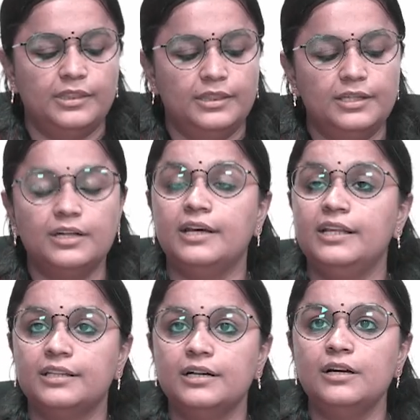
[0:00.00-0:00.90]
then
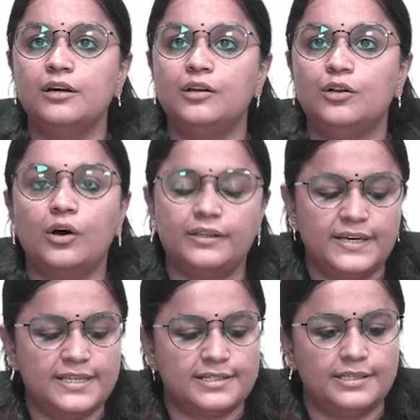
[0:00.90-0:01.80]
in the
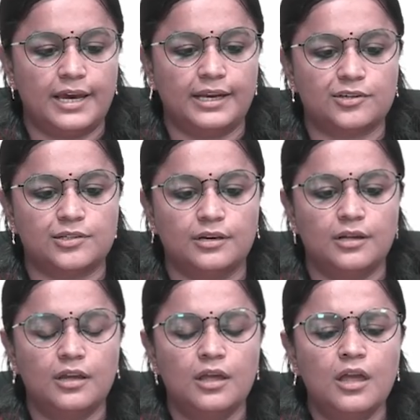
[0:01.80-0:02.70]
northeast direction.
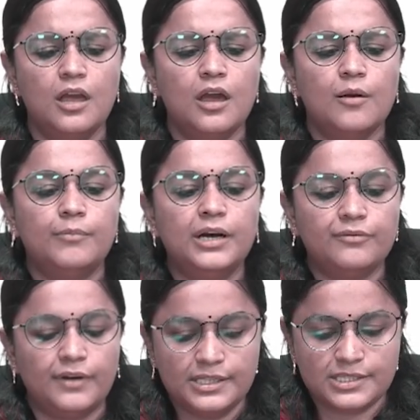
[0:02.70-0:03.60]
But
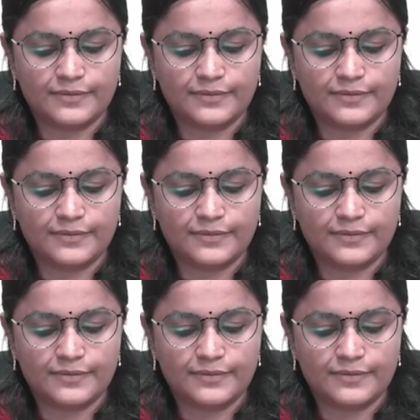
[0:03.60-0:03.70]
once